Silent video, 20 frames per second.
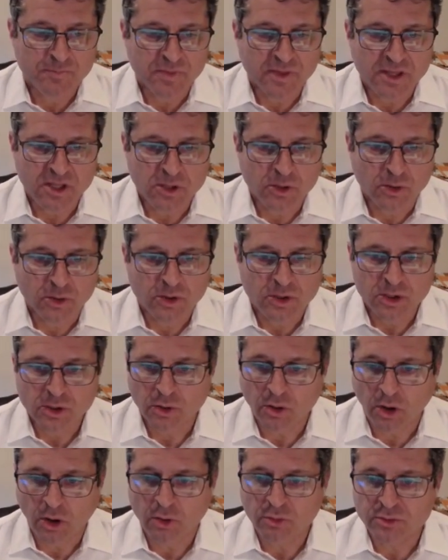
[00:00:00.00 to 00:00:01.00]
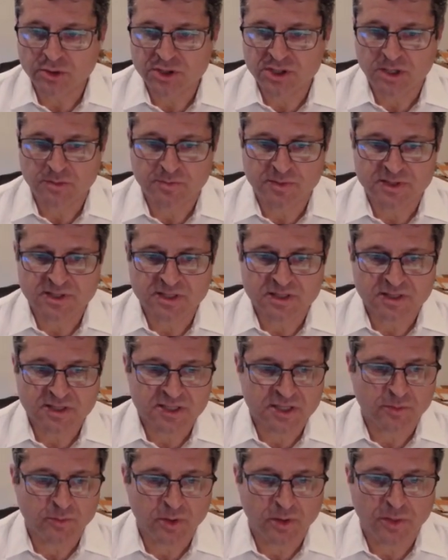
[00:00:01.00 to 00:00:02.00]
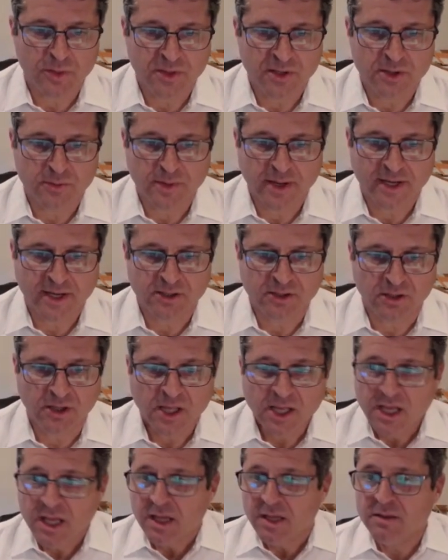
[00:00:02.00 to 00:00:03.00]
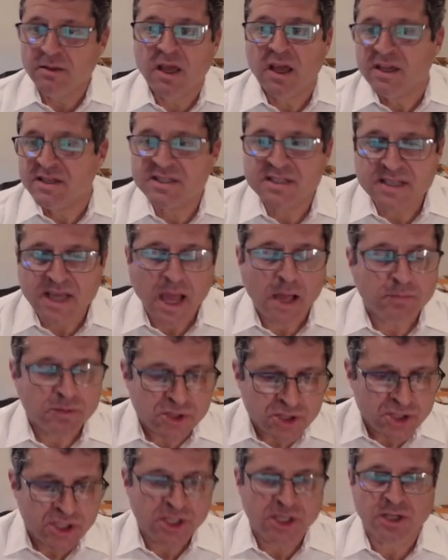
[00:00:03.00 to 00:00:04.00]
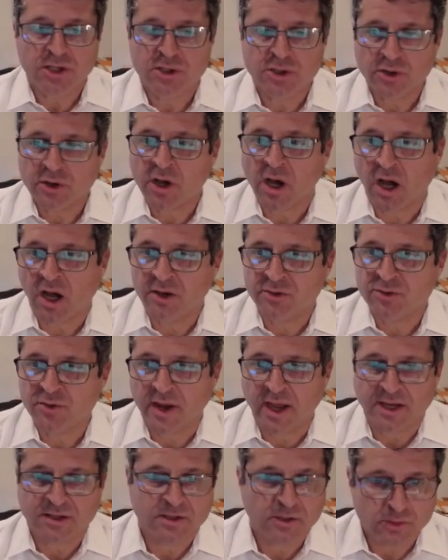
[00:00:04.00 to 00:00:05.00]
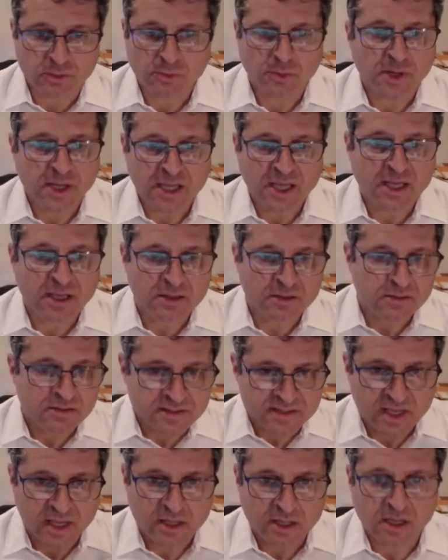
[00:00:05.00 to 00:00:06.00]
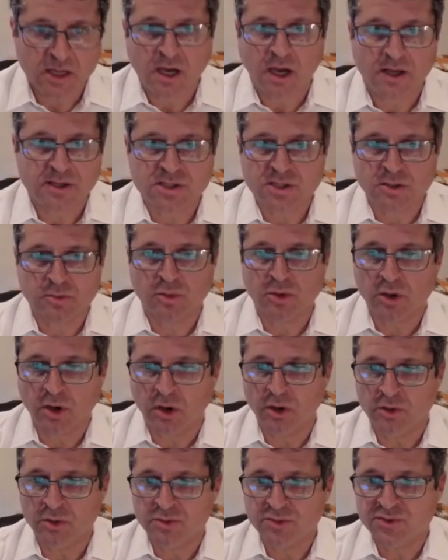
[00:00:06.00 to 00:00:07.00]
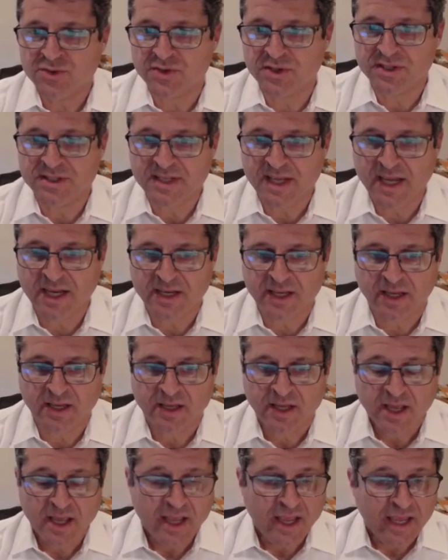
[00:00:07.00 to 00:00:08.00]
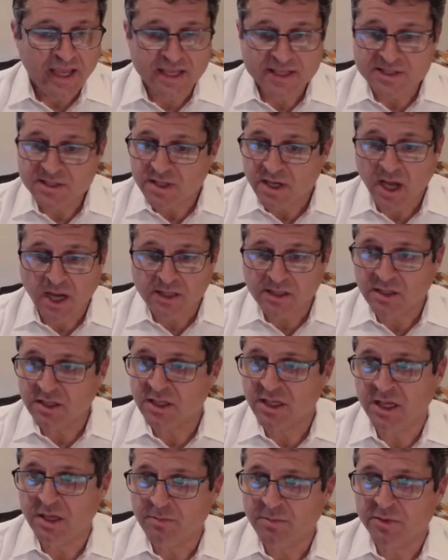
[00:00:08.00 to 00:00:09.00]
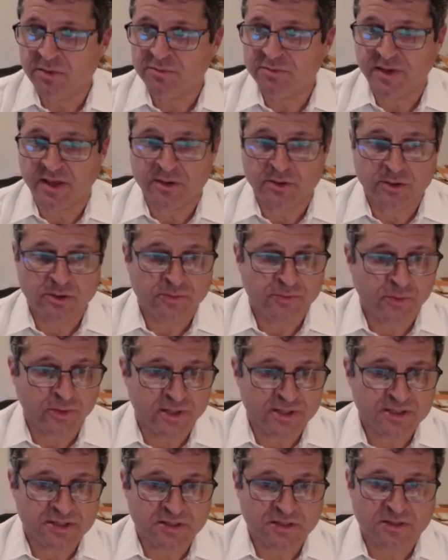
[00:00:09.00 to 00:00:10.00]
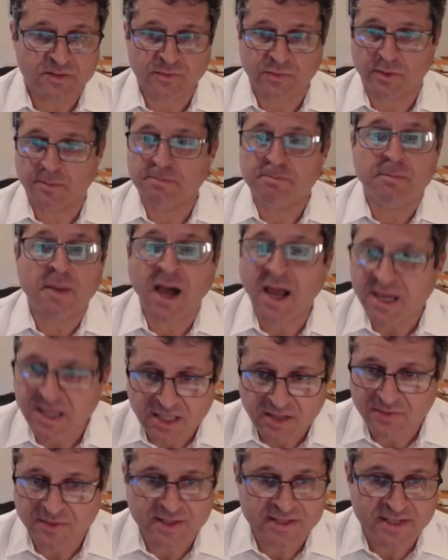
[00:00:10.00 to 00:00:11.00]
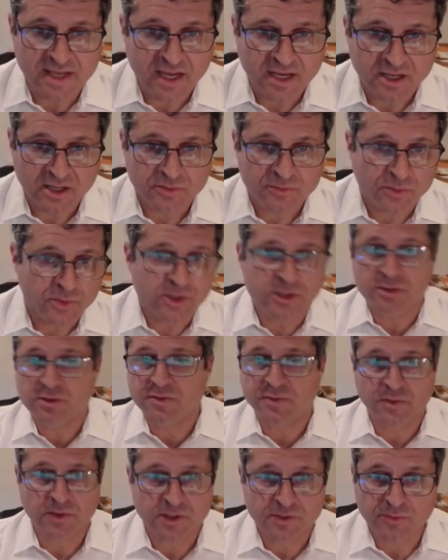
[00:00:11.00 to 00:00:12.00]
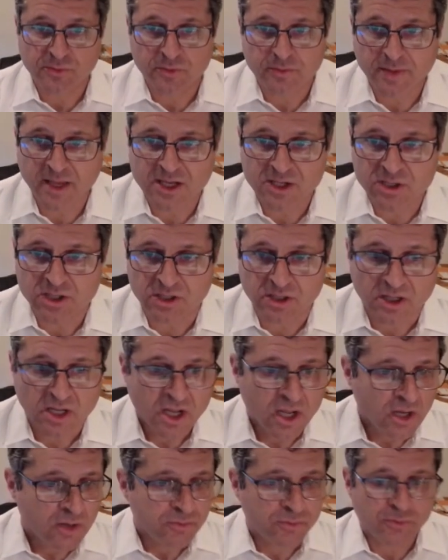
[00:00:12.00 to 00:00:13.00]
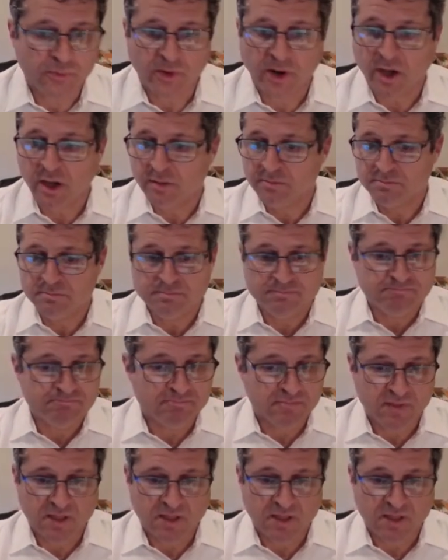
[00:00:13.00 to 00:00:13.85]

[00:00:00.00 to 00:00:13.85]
Your ownership is somewhat theoretical. Establishing in your contract, agreeing, say, customer owns the data, is not going to keep the vendor, for instance, from mining the data for useful information, from